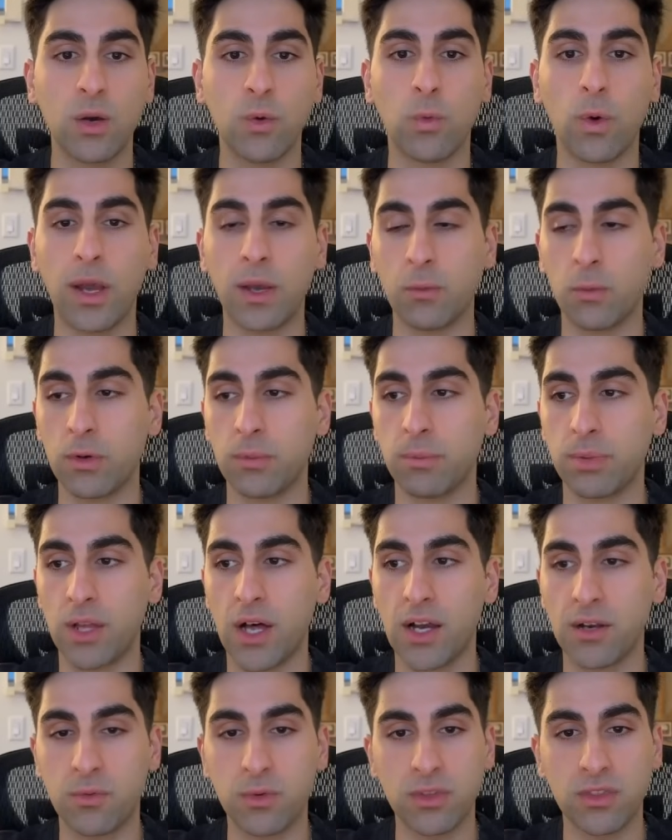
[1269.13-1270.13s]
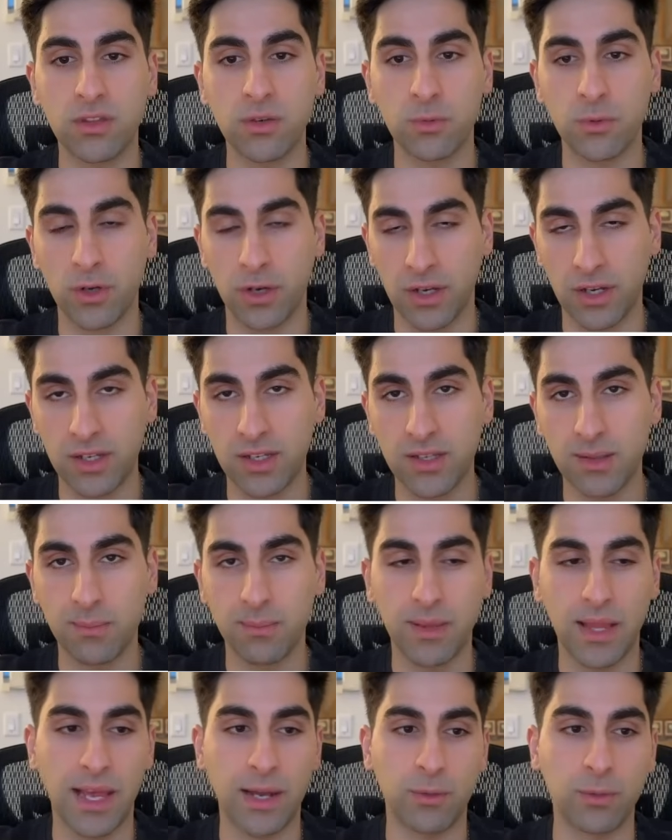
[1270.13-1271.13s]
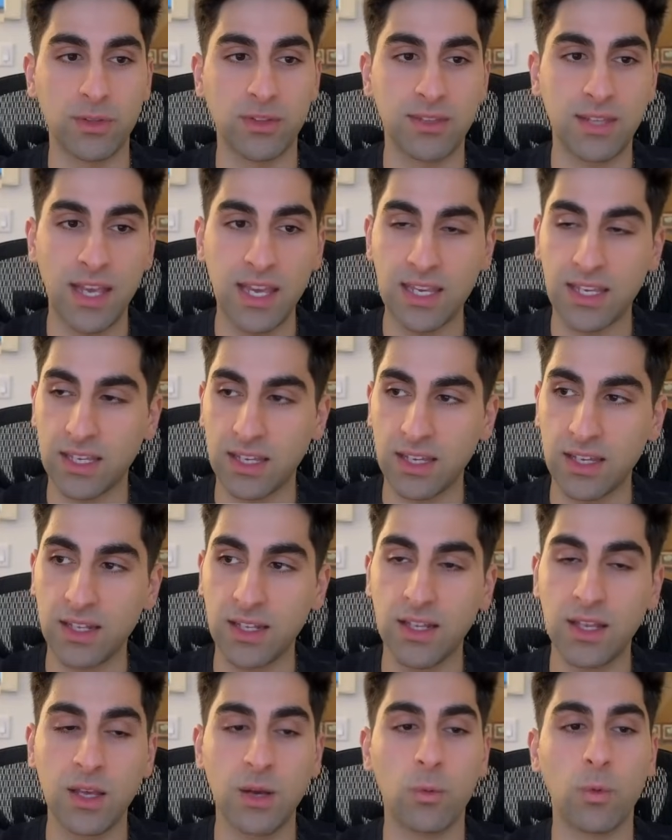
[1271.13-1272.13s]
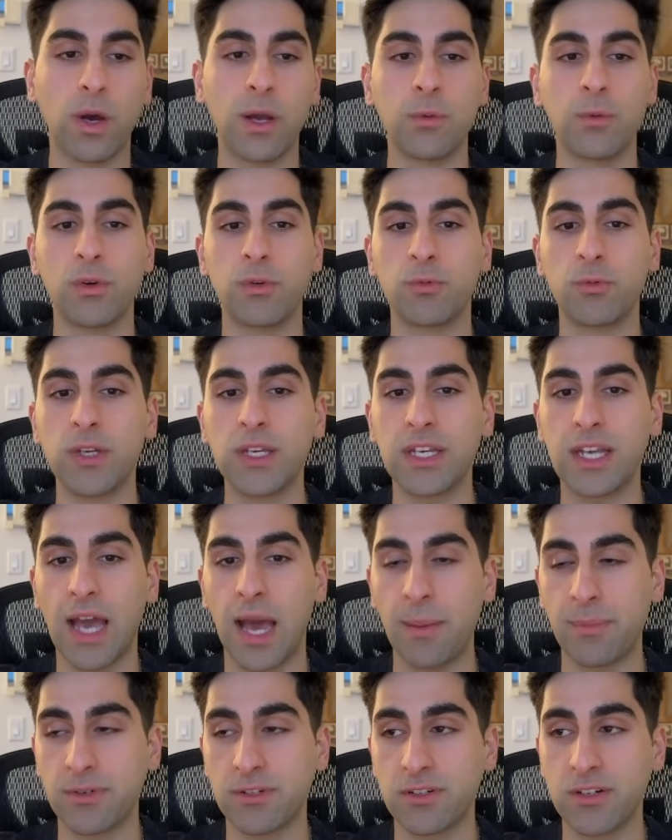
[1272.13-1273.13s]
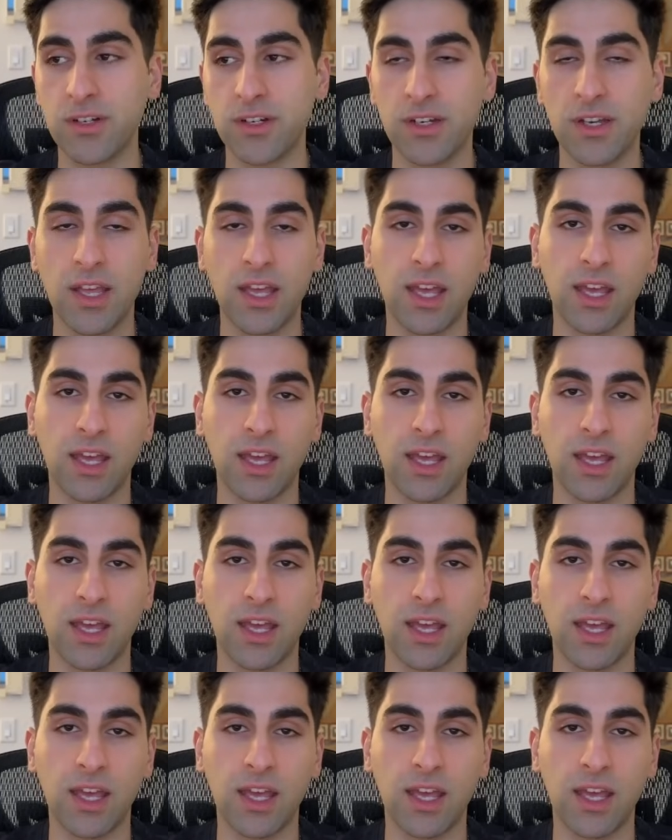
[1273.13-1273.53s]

white would block with the rook, black would take it, white would recapture,